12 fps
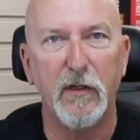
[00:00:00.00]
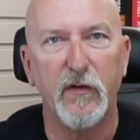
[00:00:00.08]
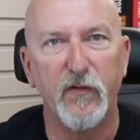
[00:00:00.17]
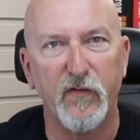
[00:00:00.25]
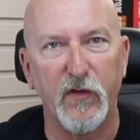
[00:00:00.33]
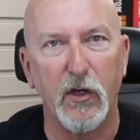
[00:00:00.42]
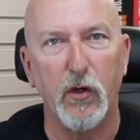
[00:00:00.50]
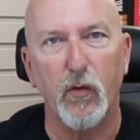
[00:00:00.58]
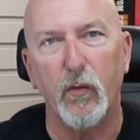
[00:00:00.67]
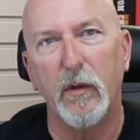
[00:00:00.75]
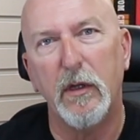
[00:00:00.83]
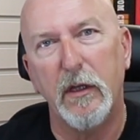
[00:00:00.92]

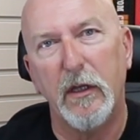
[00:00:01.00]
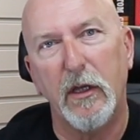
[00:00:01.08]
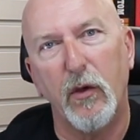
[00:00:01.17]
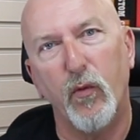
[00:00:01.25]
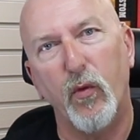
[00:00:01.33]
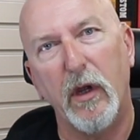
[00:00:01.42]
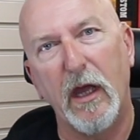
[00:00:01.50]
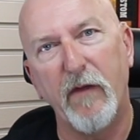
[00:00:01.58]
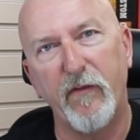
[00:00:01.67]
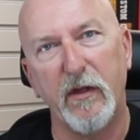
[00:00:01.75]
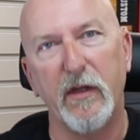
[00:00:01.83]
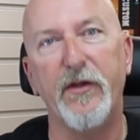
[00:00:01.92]
So we
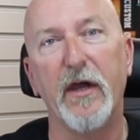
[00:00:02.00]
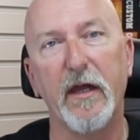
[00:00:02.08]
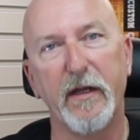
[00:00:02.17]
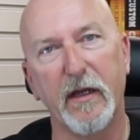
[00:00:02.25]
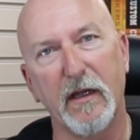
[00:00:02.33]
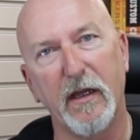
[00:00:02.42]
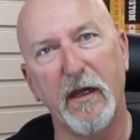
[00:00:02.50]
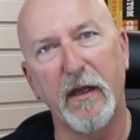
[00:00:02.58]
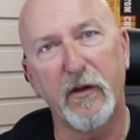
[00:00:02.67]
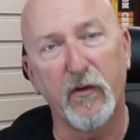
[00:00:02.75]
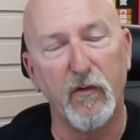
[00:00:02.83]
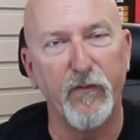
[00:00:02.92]
have a Dyna
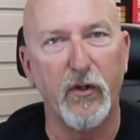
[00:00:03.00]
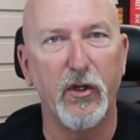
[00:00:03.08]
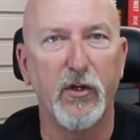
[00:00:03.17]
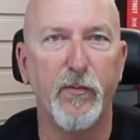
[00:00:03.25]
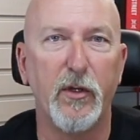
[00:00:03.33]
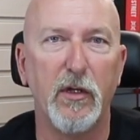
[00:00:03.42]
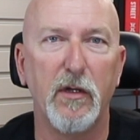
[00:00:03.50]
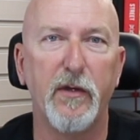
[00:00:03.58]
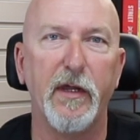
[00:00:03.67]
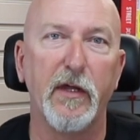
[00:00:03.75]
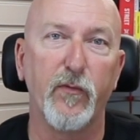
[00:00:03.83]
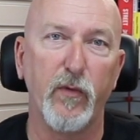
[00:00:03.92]
Glide convertible
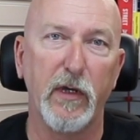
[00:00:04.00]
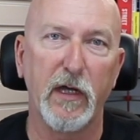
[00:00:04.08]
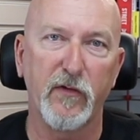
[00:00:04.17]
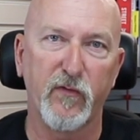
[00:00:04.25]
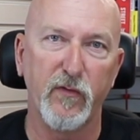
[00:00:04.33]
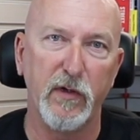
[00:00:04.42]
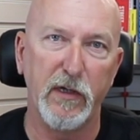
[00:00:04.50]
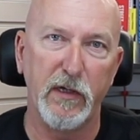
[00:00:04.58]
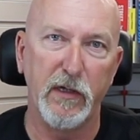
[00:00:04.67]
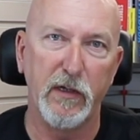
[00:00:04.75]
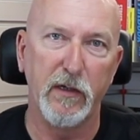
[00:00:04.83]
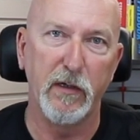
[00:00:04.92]
that we
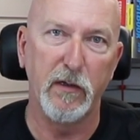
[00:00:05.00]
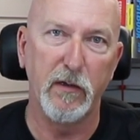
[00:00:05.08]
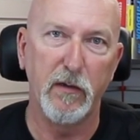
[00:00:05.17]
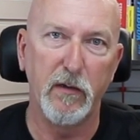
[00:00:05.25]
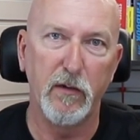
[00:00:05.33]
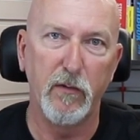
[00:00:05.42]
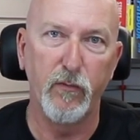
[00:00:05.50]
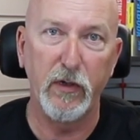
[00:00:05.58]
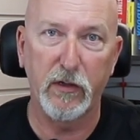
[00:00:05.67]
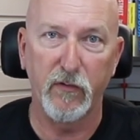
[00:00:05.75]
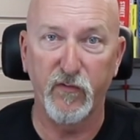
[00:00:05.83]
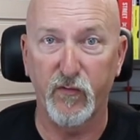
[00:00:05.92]
actually
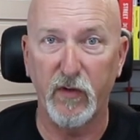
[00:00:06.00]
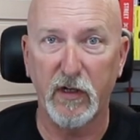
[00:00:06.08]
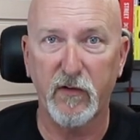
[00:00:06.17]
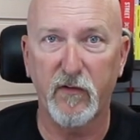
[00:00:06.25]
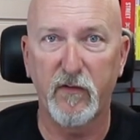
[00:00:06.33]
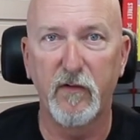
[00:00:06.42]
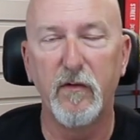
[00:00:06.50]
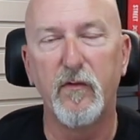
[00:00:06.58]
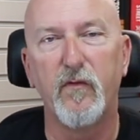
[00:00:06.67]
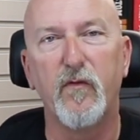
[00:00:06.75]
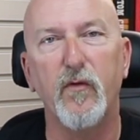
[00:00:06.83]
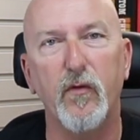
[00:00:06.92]
reconstruct
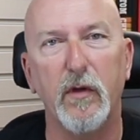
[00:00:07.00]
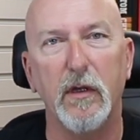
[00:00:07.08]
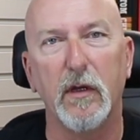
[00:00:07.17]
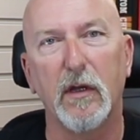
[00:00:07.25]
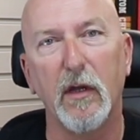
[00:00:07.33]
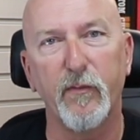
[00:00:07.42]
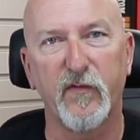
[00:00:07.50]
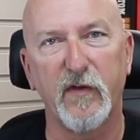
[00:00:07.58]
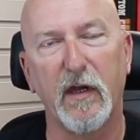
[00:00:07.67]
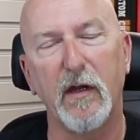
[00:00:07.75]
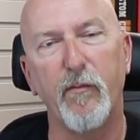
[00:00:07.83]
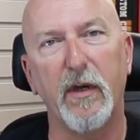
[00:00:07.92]
to a club
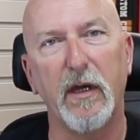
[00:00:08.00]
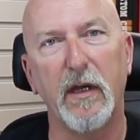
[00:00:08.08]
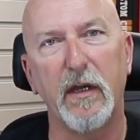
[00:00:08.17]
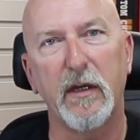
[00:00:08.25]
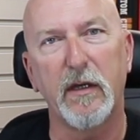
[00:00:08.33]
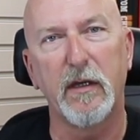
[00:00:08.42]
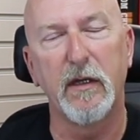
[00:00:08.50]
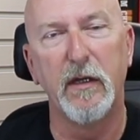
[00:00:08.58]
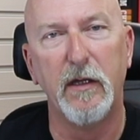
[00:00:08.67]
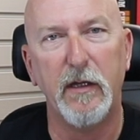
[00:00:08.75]
style bike,